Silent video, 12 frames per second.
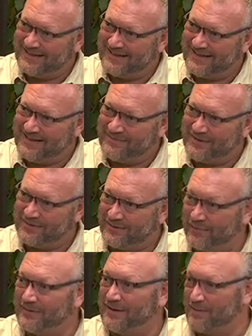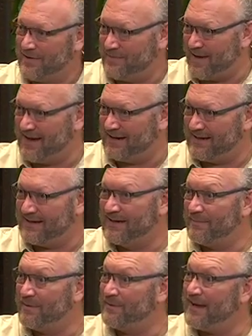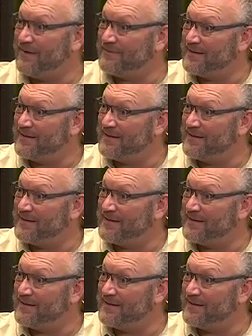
because obviously we're a bank, but we have